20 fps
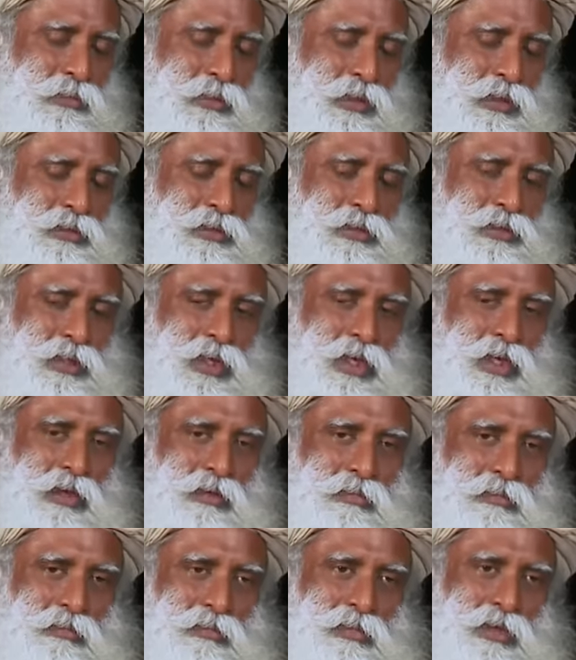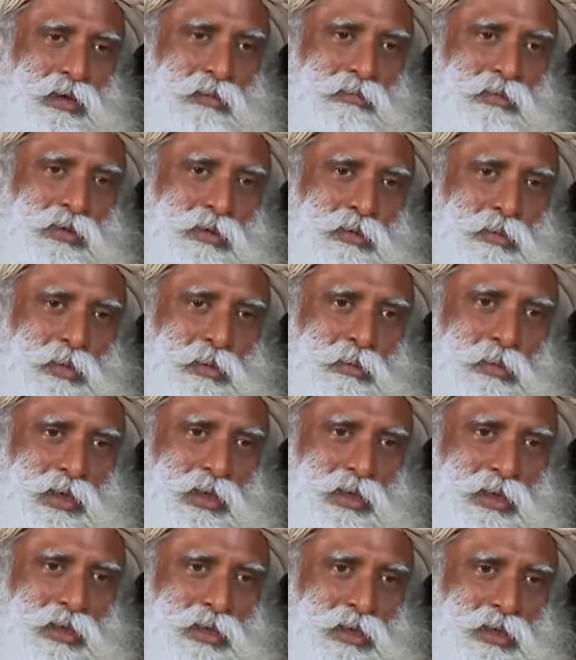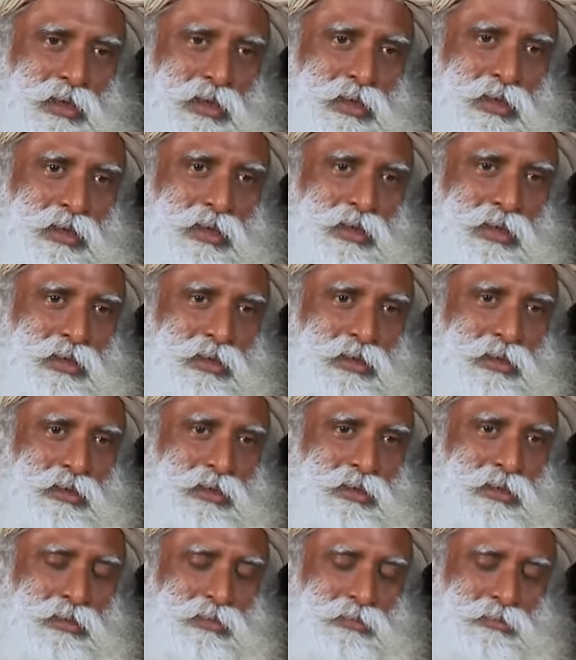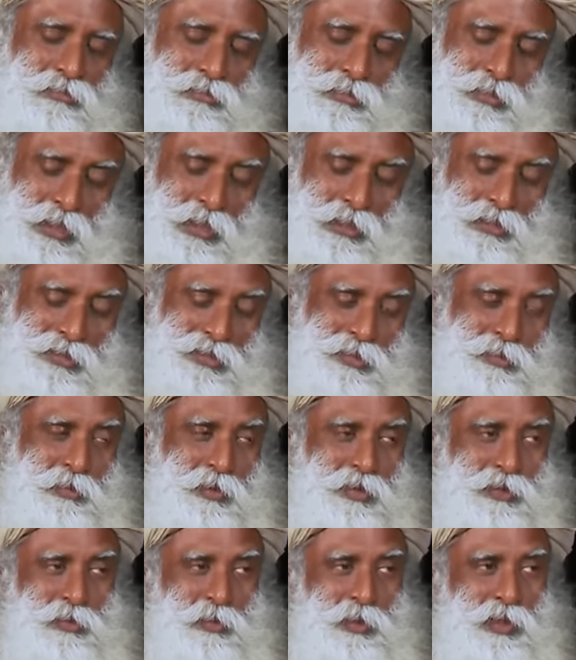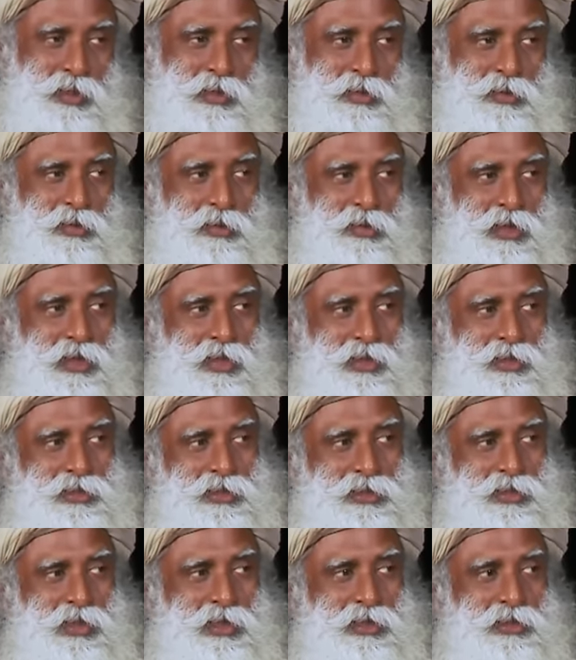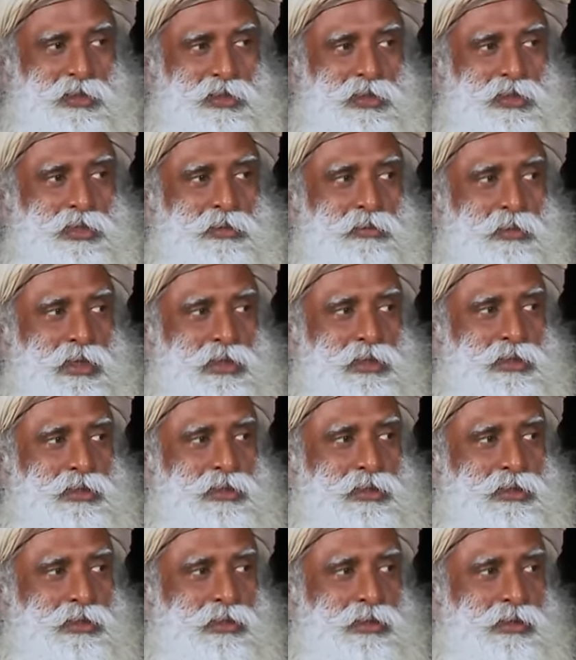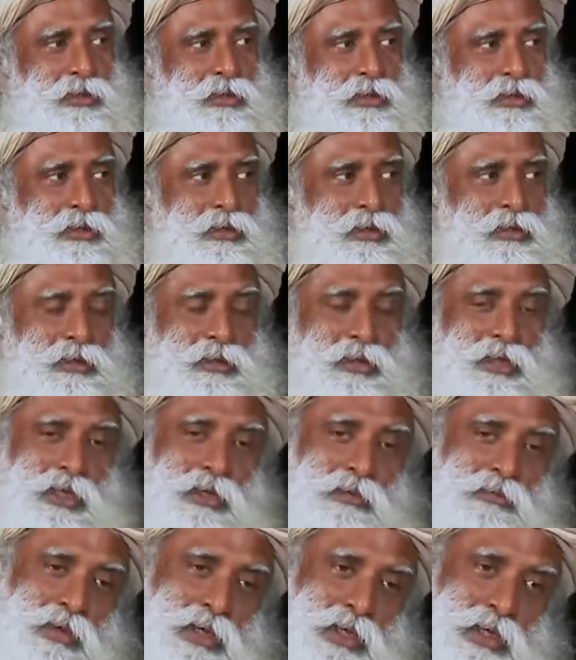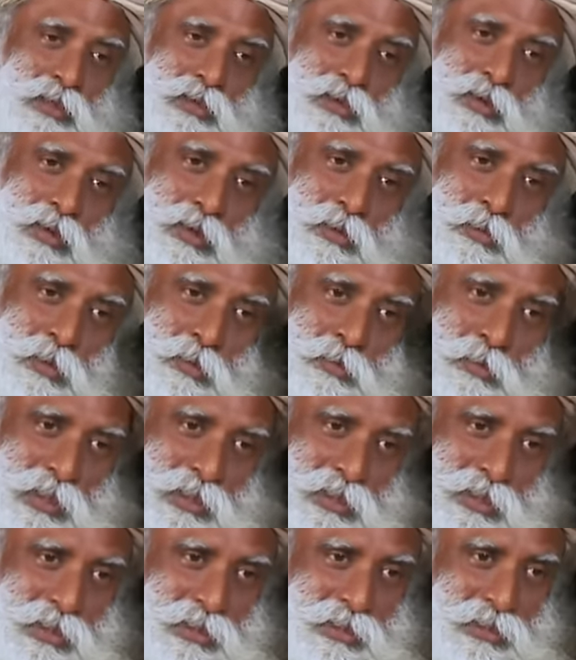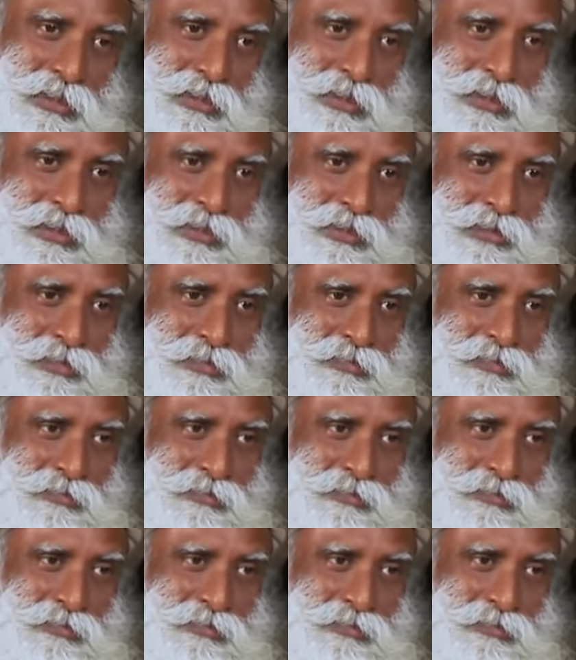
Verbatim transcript: It's time every human being takes responsibility to at least change this much, then we can talk about big things.